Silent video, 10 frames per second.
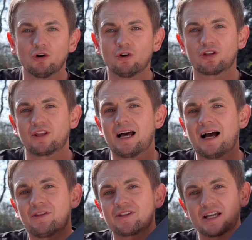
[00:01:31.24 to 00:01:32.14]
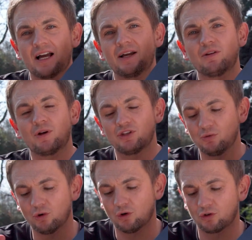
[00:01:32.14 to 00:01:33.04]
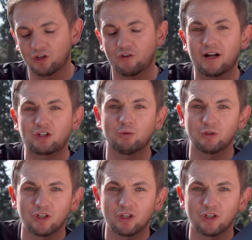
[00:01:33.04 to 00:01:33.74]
order that at the time when you order your actual